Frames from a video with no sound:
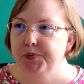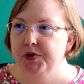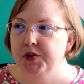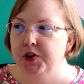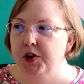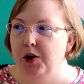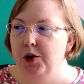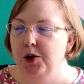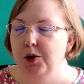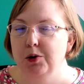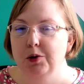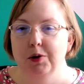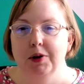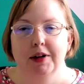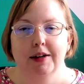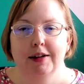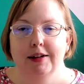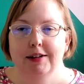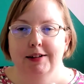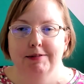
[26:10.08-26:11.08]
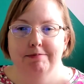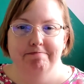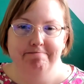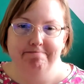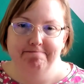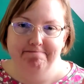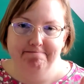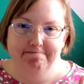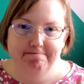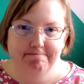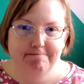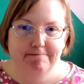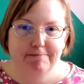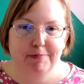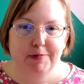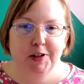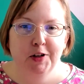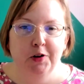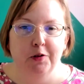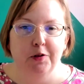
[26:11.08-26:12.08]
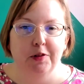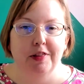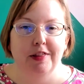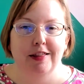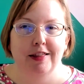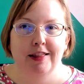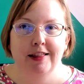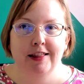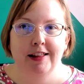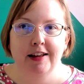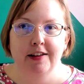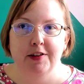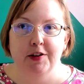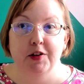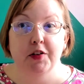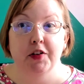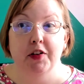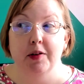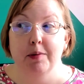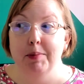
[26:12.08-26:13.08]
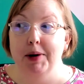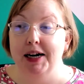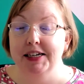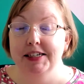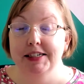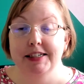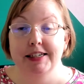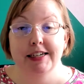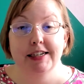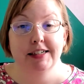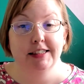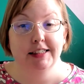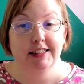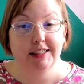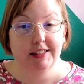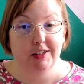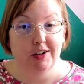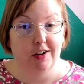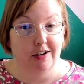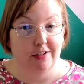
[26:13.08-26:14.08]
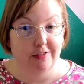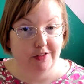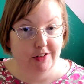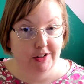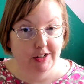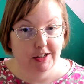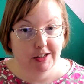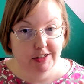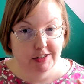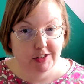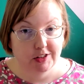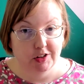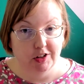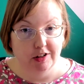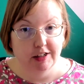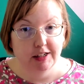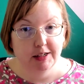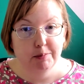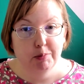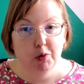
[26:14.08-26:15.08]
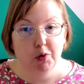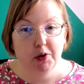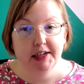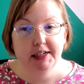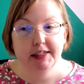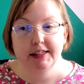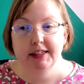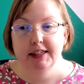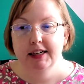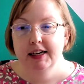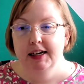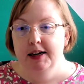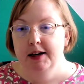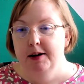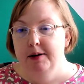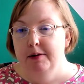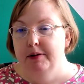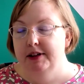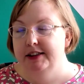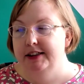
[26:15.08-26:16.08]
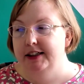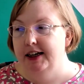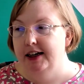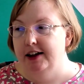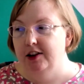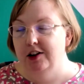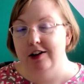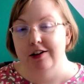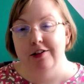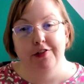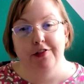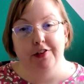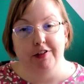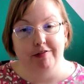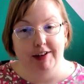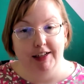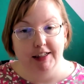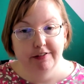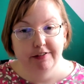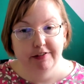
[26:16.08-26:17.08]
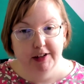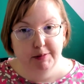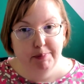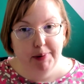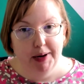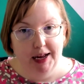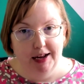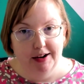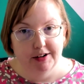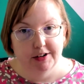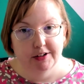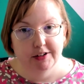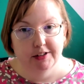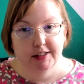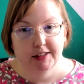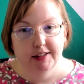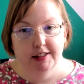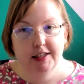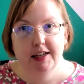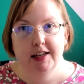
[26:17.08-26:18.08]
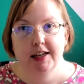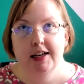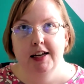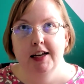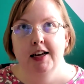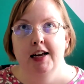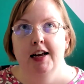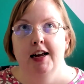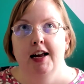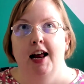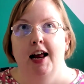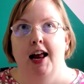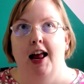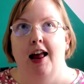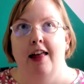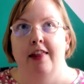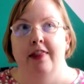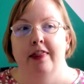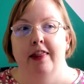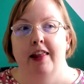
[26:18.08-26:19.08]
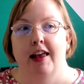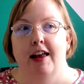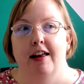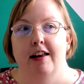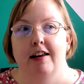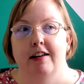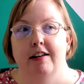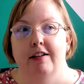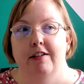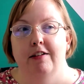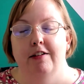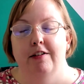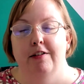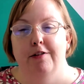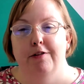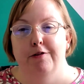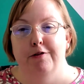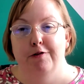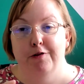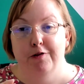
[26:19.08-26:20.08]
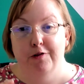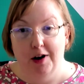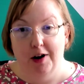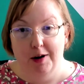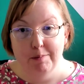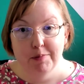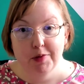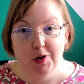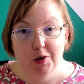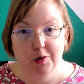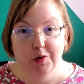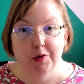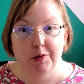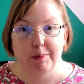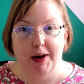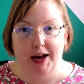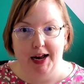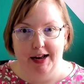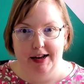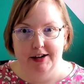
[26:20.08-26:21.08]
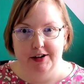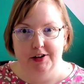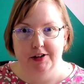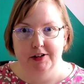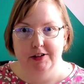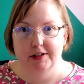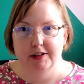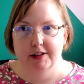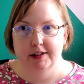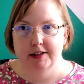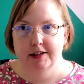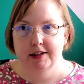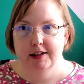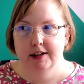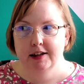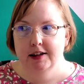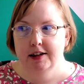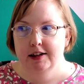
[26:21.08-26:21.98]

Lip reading: So, you know, these are some ideas to offer a starting point. I'd say look for relevant patterns, and then from those patterns,